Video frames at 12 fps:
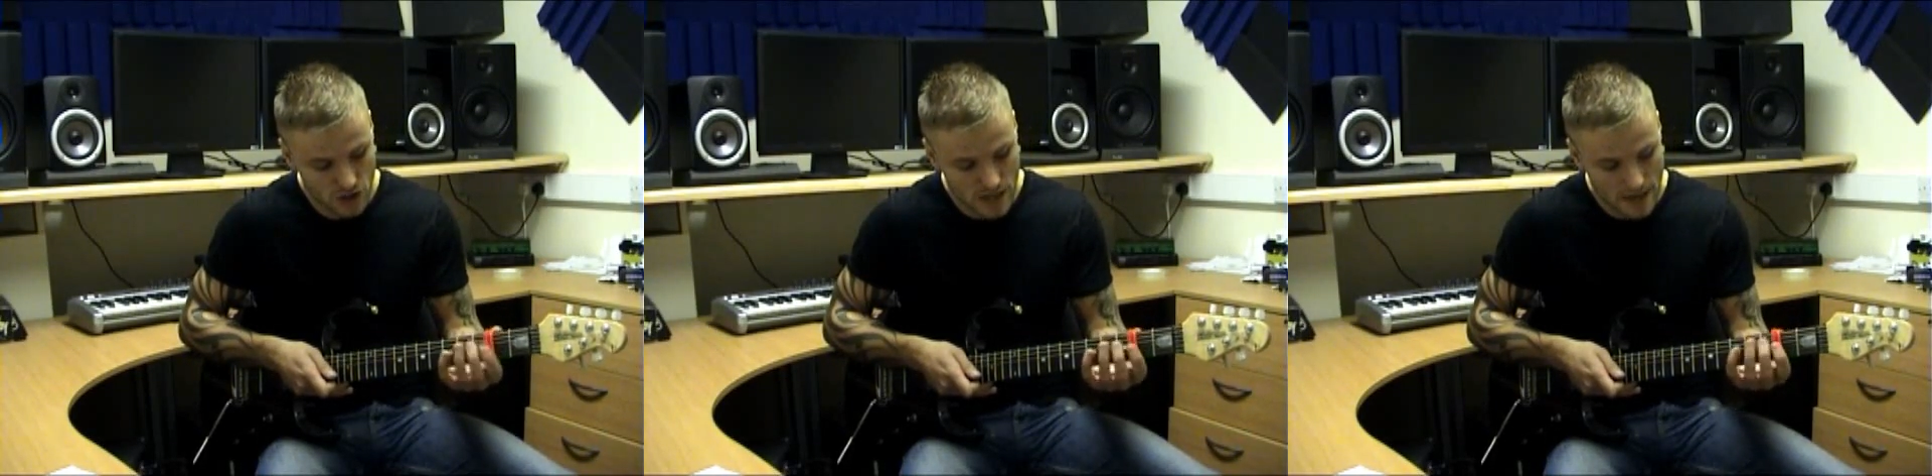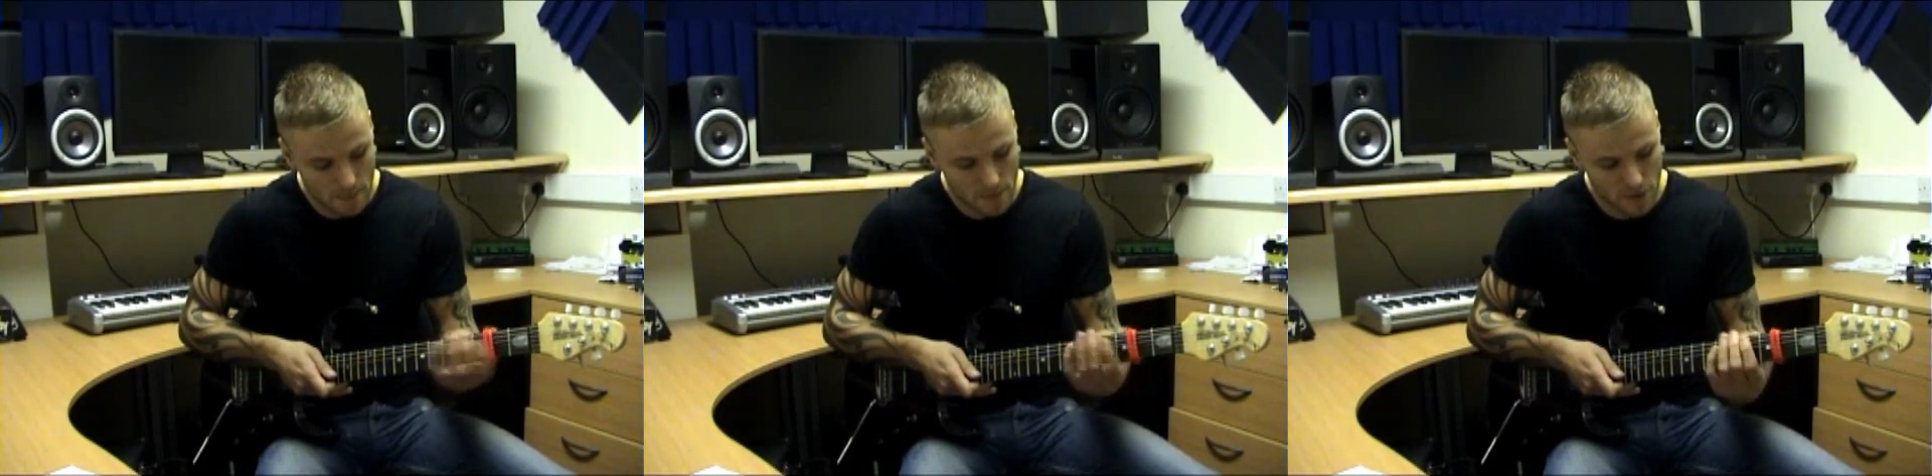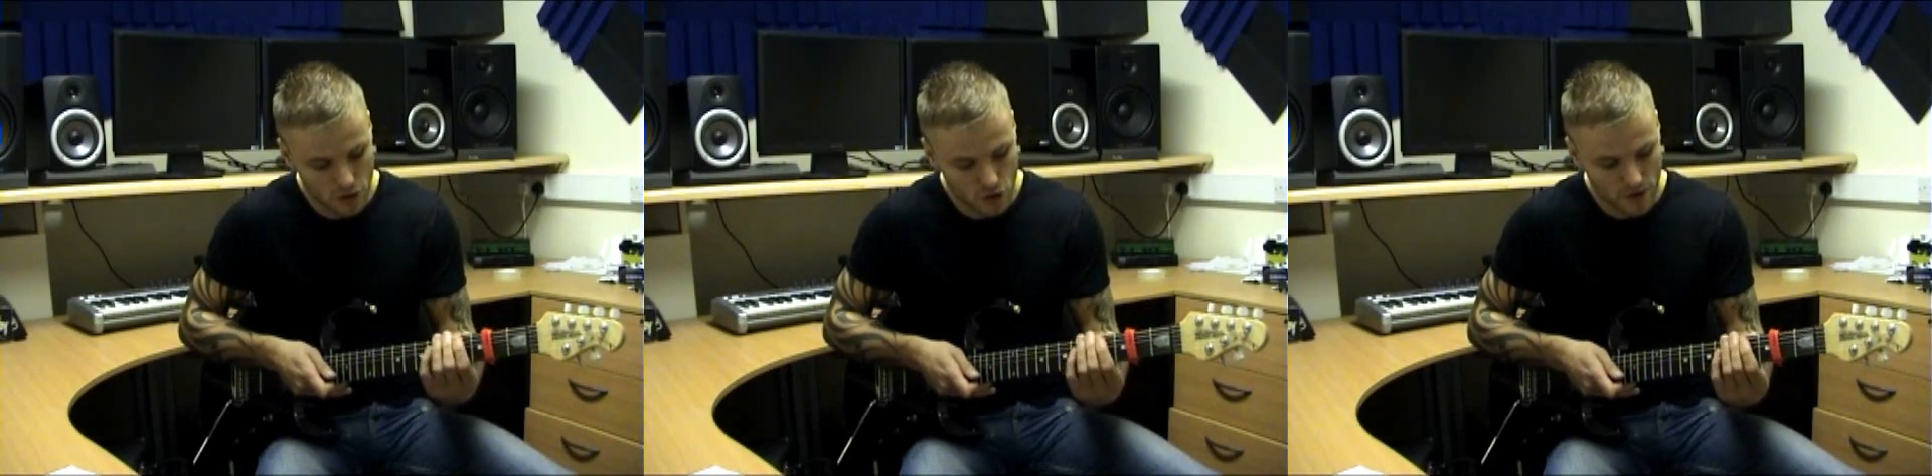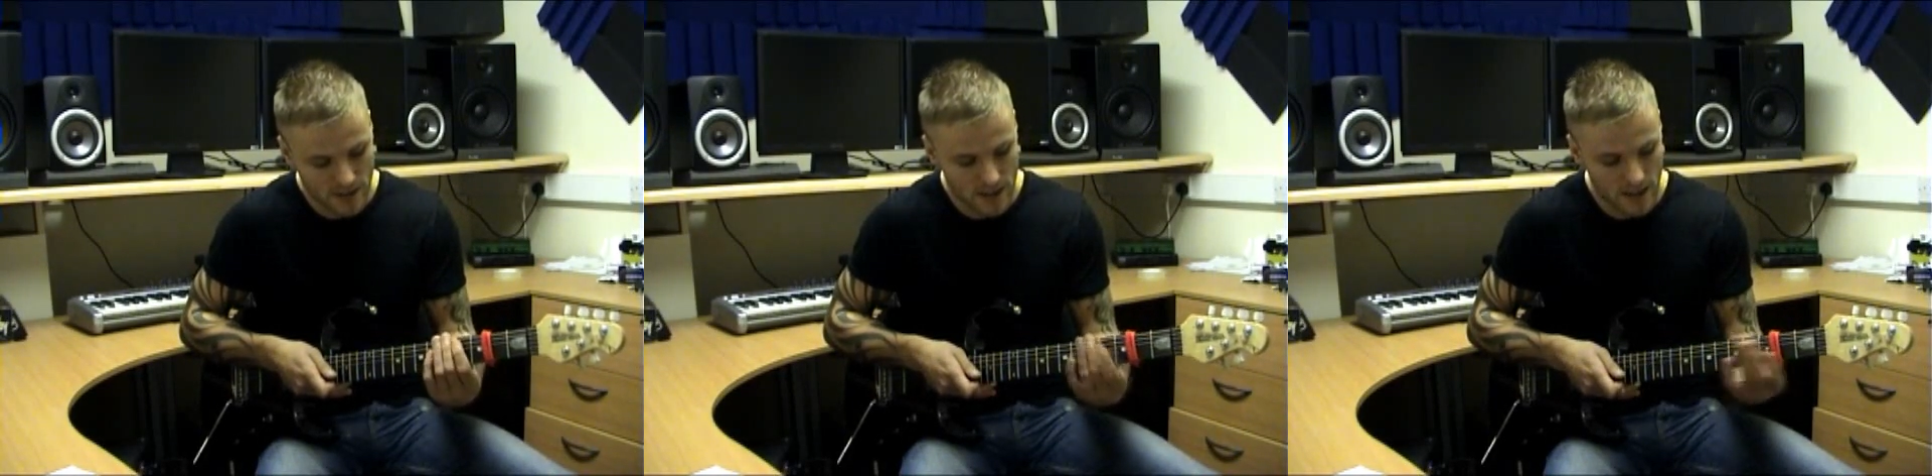dampen the
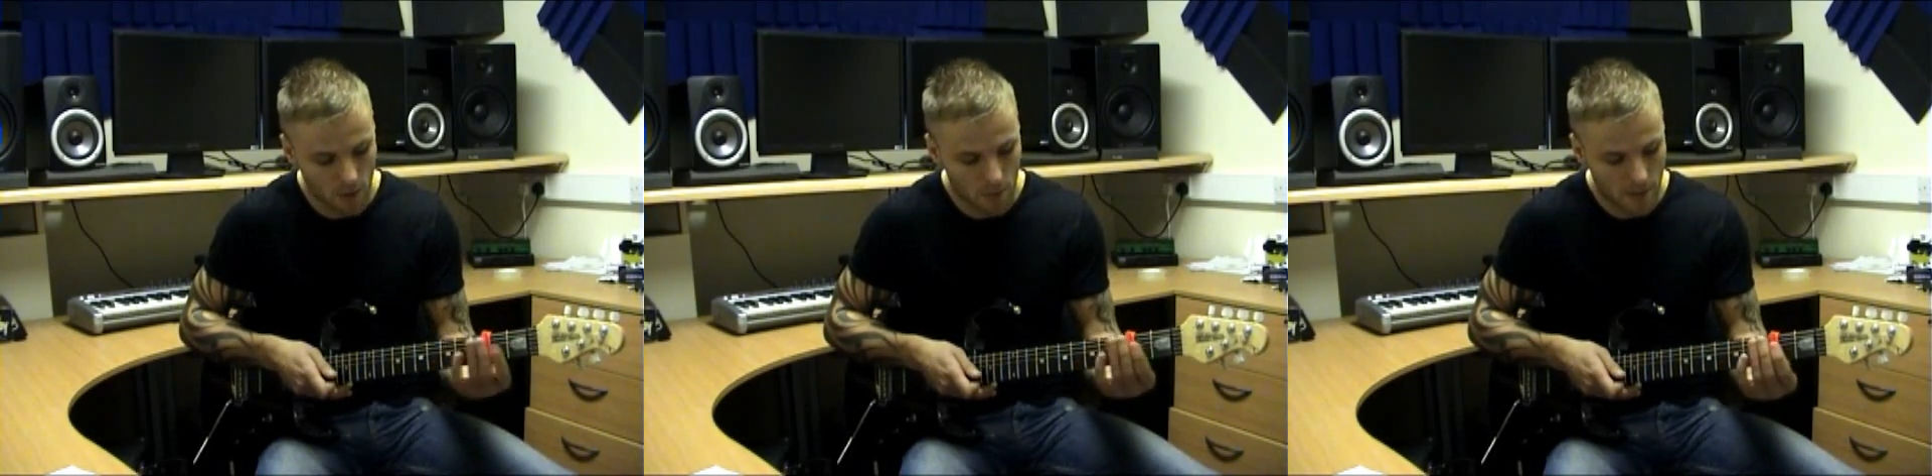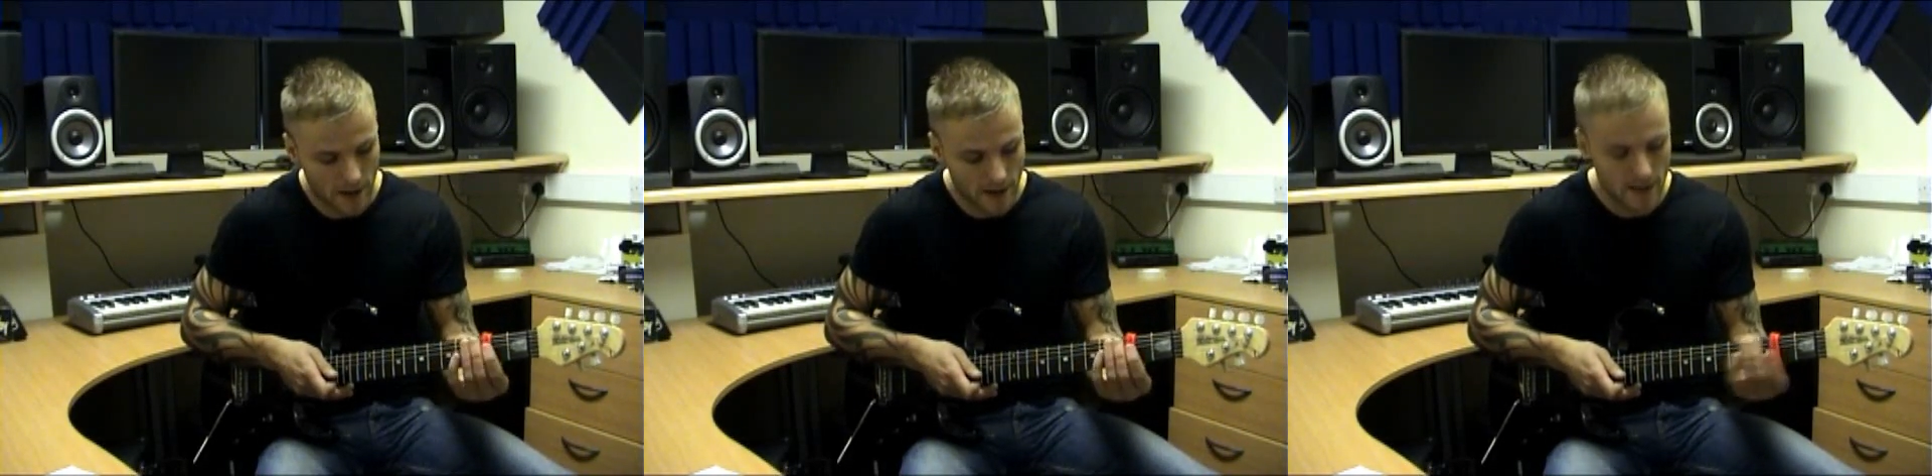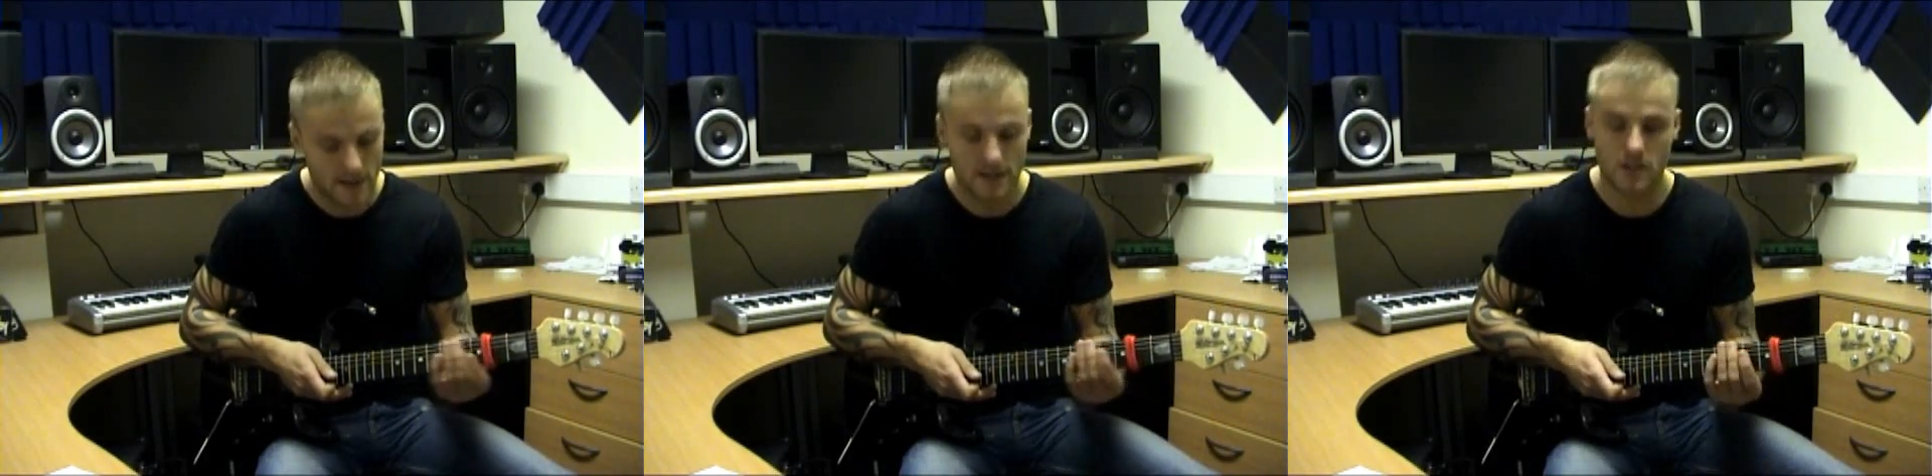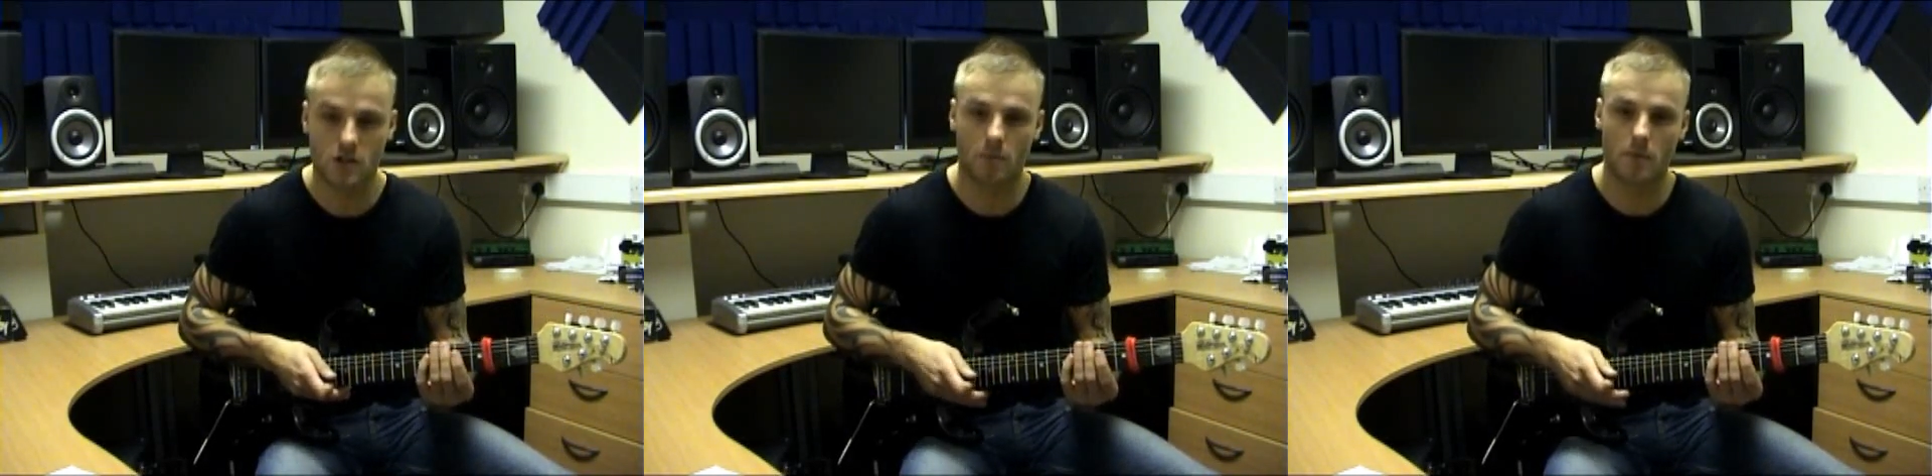strings a little bit
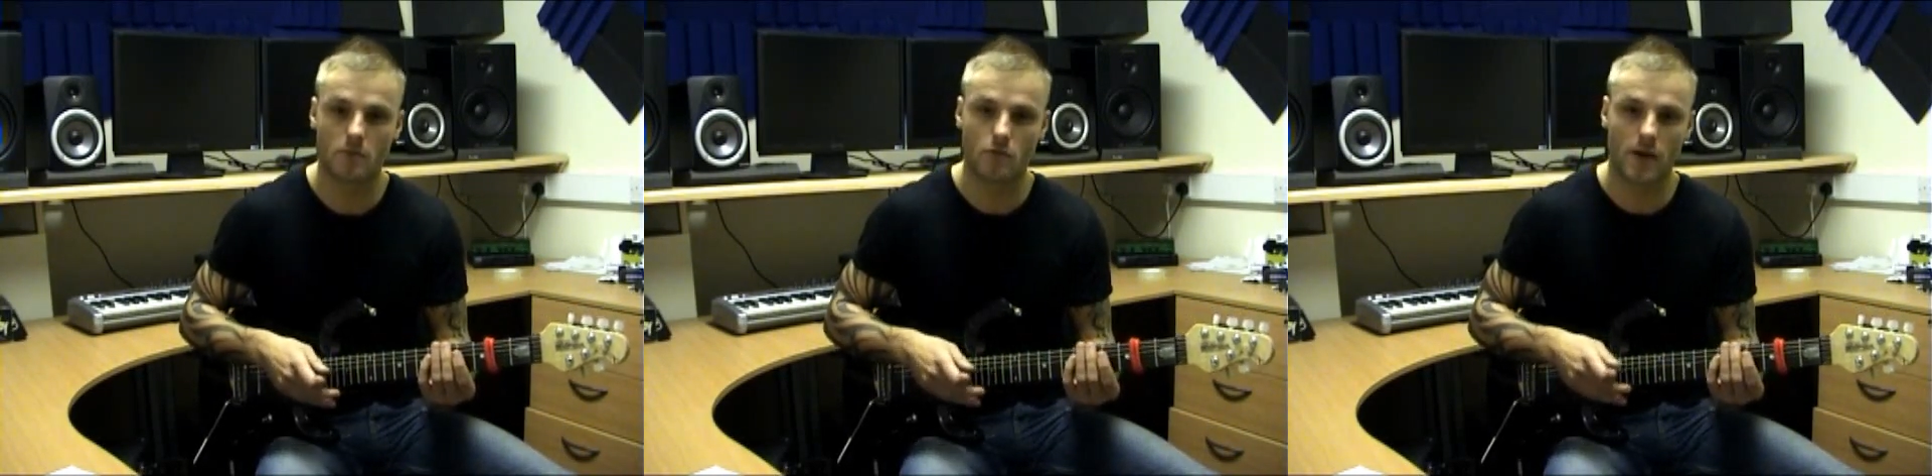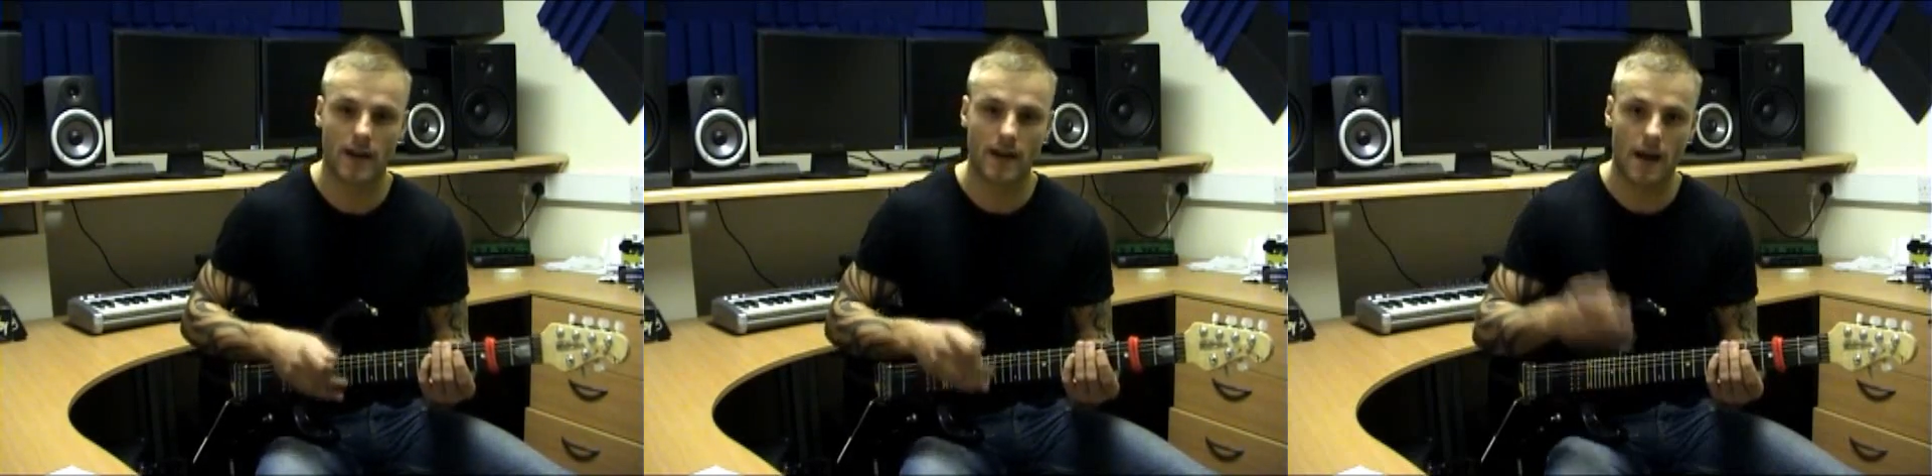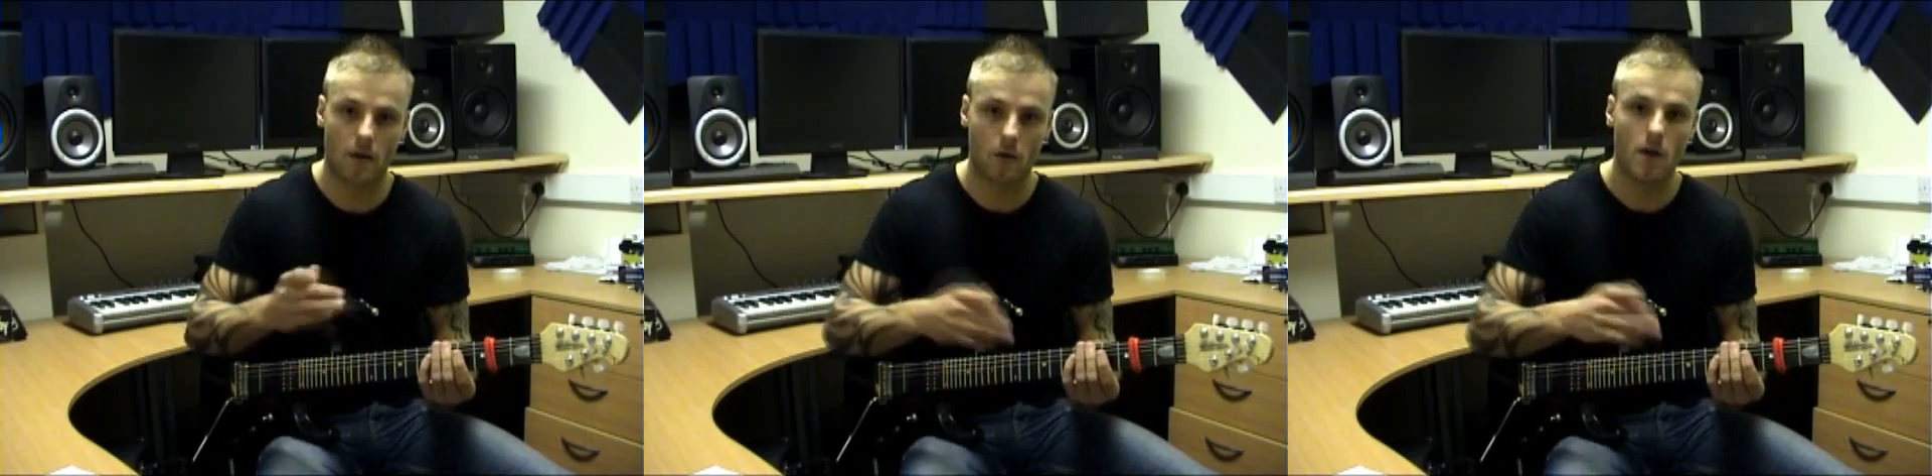and stop them ringing out